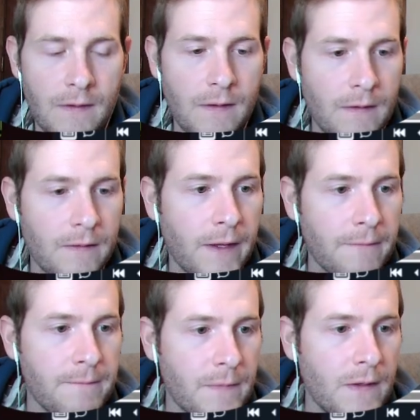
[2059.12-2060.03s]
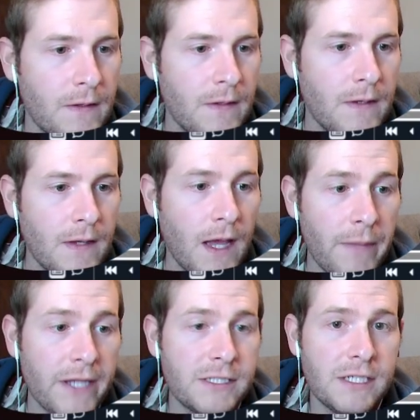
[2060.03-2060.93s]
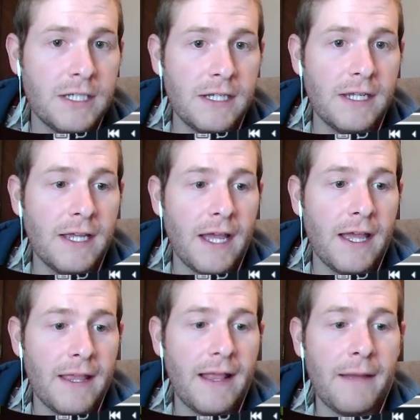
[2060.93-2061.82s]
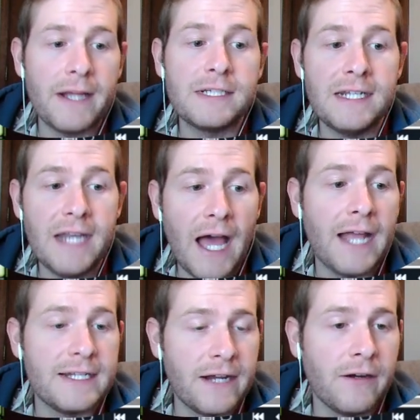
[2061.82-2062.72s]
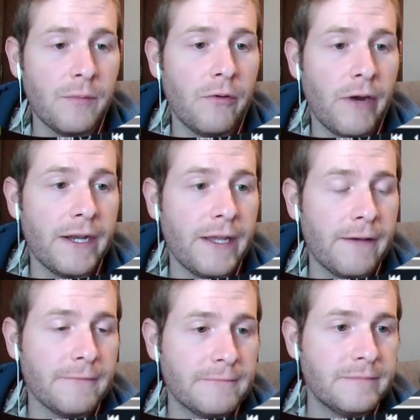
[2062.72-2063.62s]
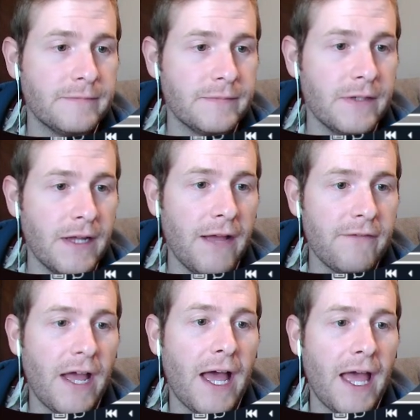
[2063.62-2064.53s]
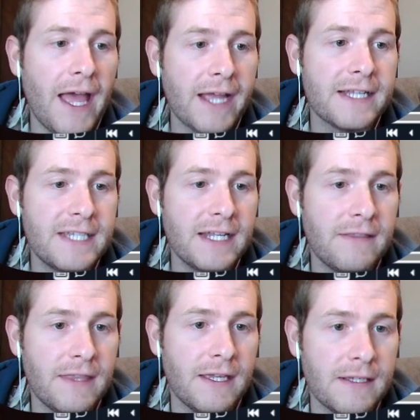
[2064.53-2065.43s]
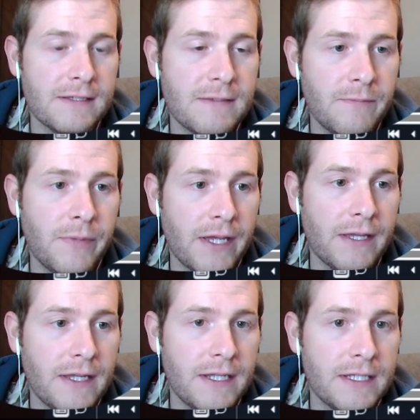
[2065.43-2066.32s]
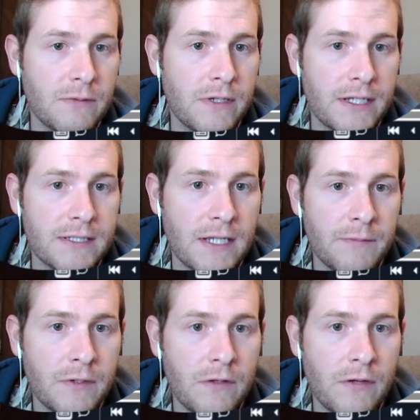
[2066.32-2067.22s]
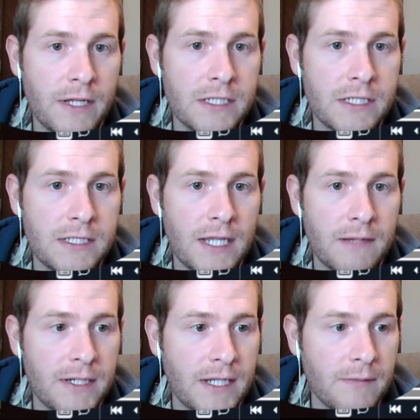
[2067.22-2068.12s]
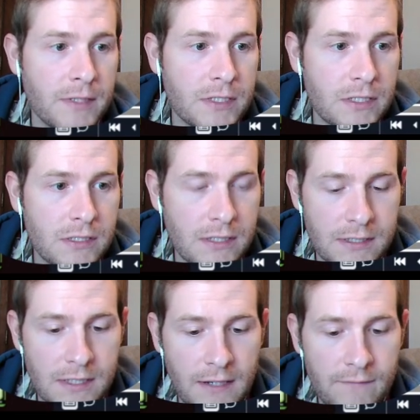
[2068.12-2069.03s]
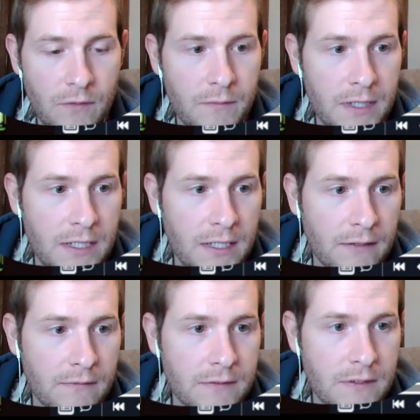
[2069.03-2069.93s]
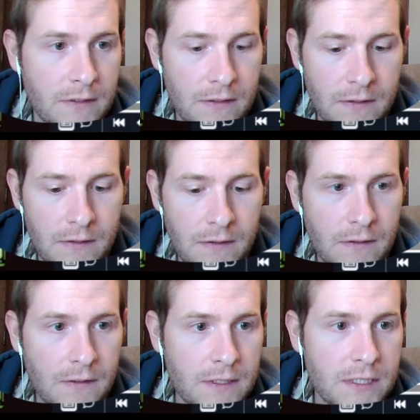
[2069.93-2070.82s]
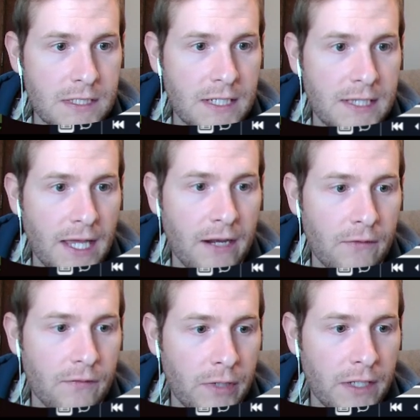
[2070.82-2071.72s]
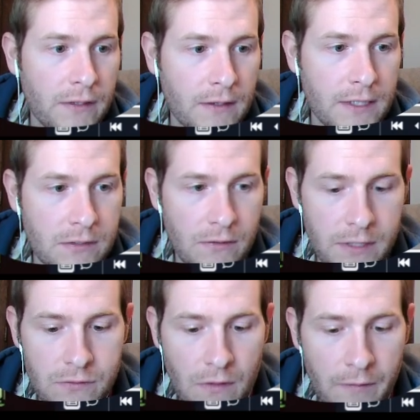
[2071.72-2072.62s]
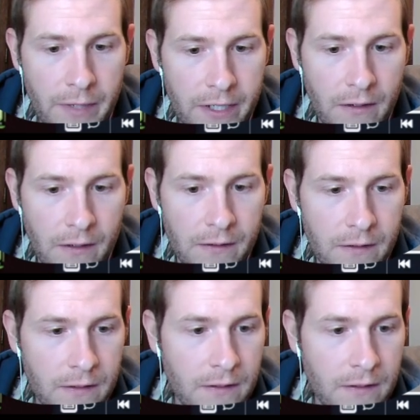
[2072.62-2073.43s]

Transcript: Okay. I'm actually not terrible right now. I've got a heck of a ton of things, but it is what it is. I'm going to go ahead and just take my damage because I have no minion out. Just get that over with. Let's go ahead and draw my card.